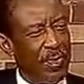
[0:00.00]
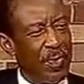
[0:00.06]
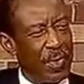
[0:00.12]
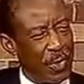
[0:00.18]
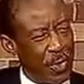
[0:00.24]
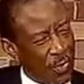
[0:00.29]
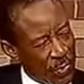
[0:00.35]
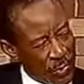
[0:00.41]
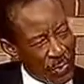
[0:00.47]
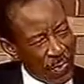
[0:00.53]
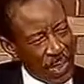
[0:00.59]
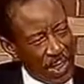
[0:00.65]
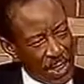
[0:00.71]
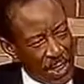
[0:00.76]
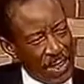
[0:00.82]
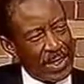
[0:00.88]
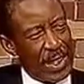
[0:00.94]
Soviet Union
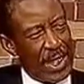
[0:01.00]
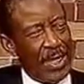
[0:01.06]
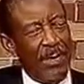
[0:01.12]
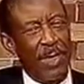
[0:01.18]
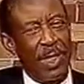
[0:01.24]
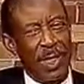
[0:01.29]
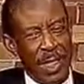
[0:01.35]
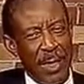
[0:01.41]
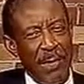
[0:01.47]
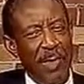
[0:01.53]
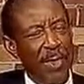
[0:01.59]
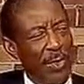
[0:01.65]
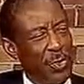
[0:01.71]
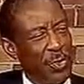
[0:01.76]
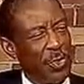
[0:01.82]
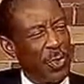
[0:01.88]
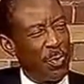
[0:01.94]
at that time. They came in
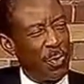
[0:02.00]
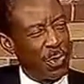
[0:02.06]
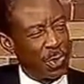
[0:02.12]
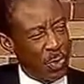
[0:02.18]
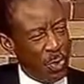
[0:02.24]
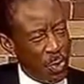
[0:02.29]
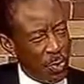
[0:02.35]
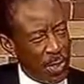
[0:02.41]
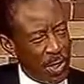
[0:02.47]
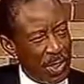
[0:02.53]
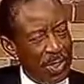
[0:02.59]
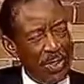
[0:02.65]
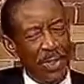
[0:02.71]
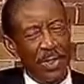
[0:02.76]
to support Cuba.